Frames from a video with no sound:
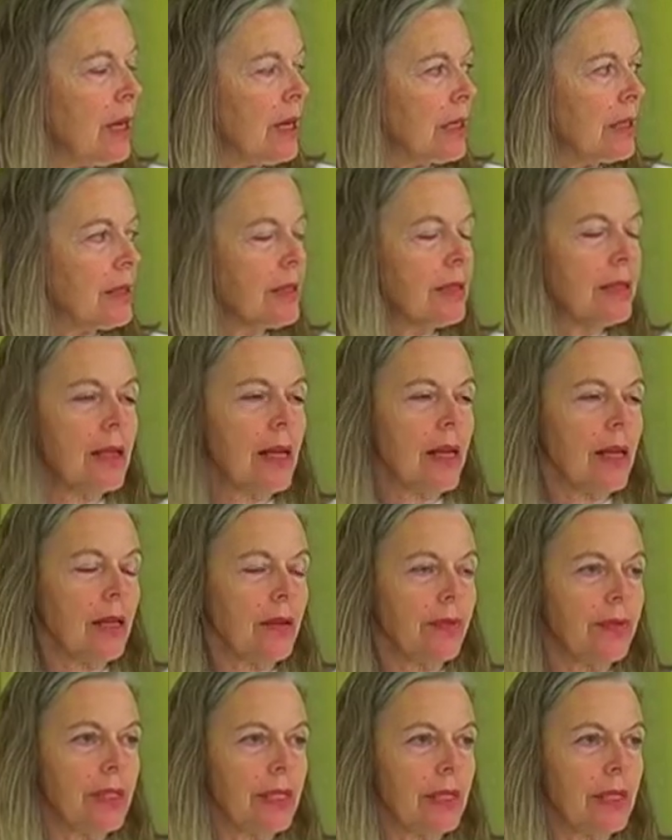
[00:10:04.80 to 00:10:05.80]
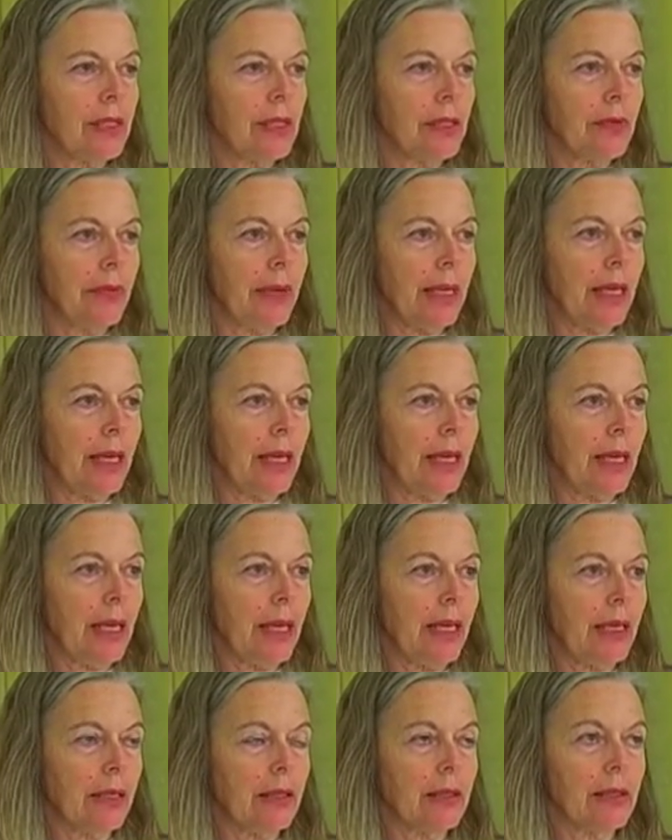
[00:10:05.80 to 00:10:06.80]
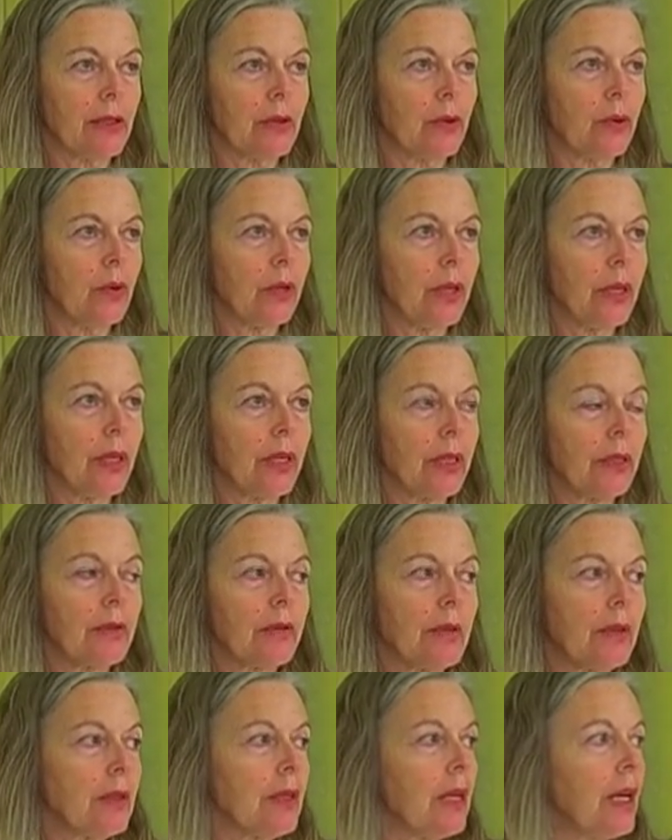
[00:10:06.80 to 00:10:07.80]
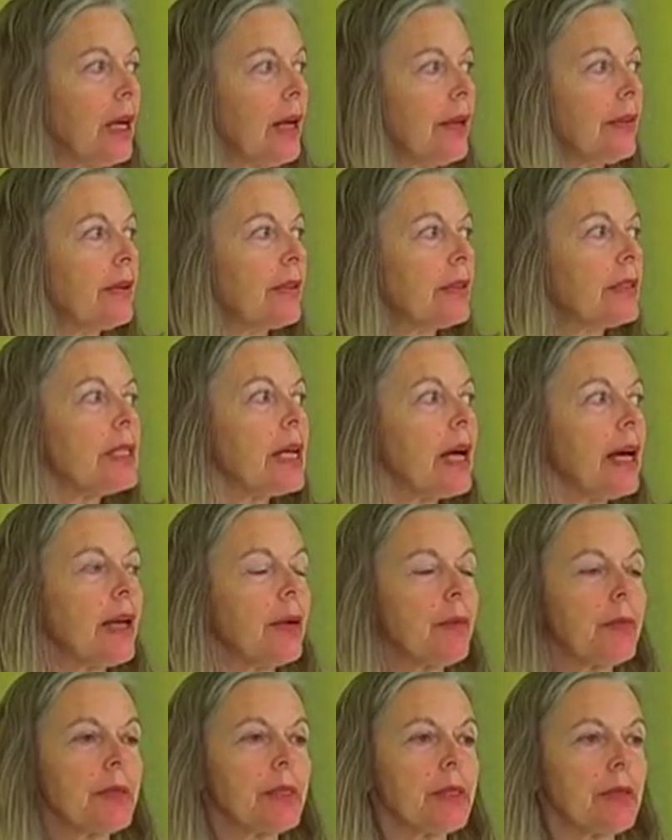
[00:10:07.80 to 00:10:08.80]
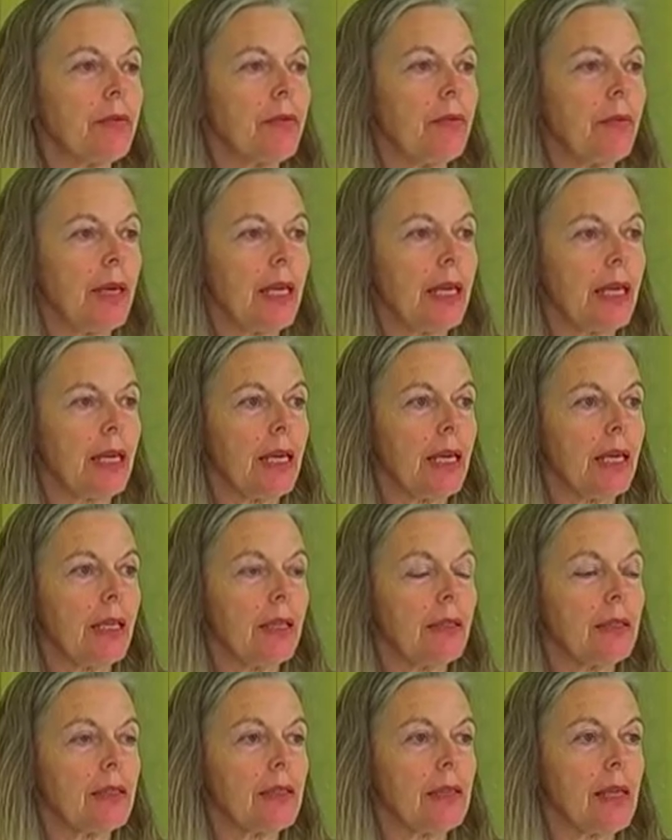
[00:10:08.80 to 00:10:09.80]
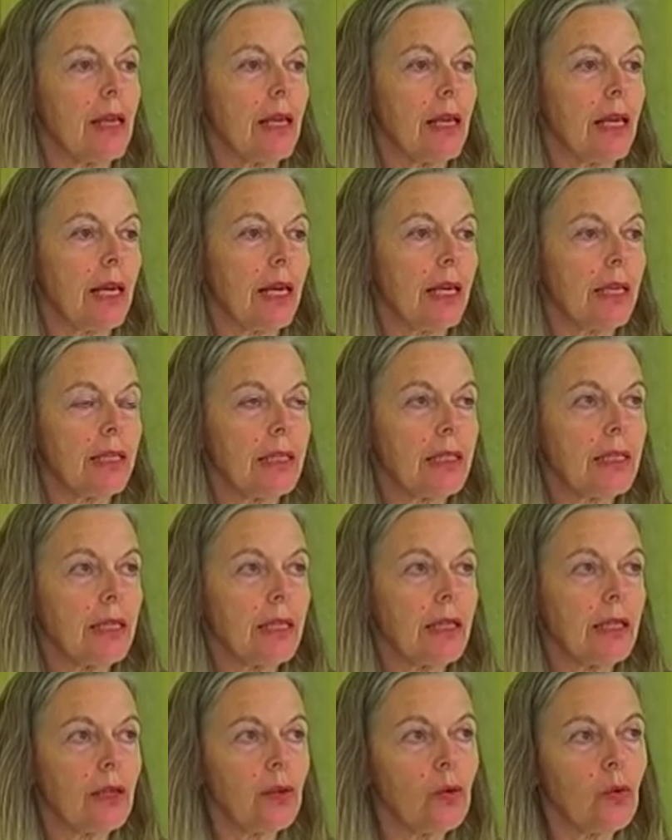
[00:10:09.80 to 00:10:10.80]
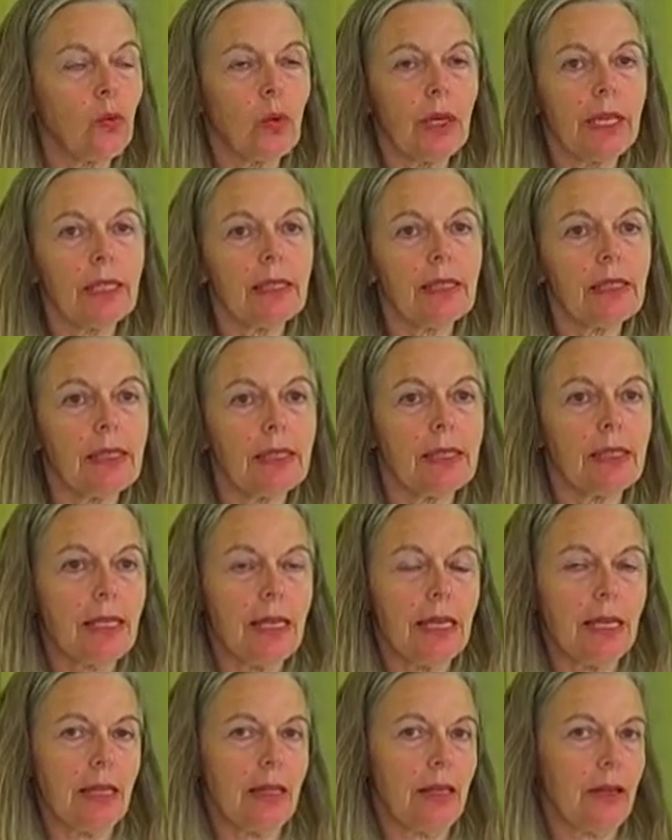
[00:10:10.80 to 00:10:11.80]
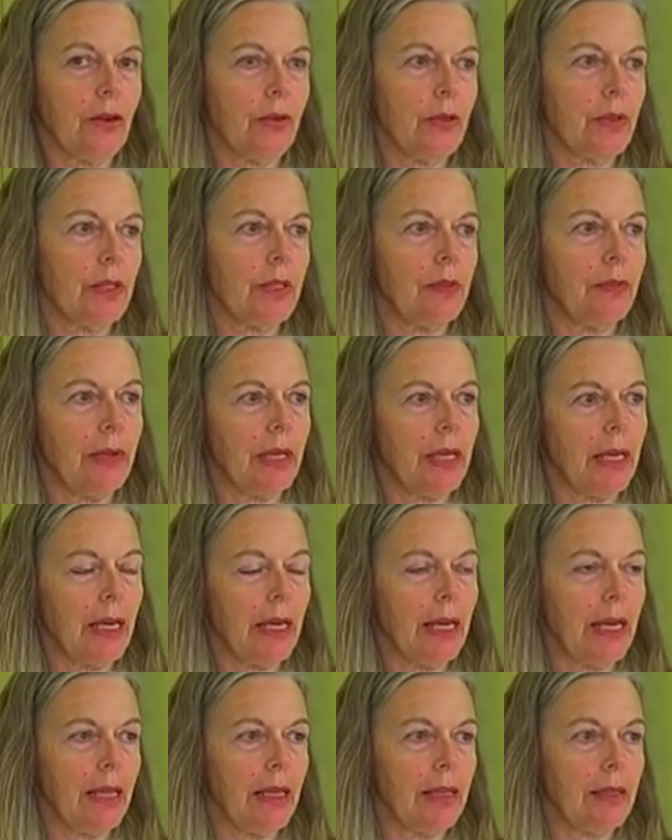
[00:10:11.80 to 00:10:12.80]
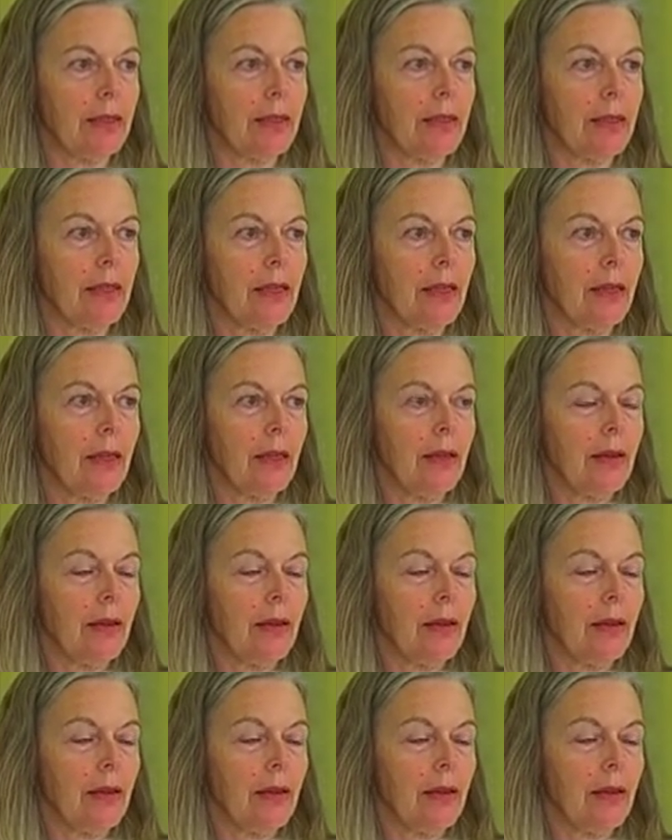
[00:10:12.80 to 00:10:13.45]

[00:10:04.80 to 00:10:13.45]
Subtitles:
ourselves as beings or other types of beings until we see those beings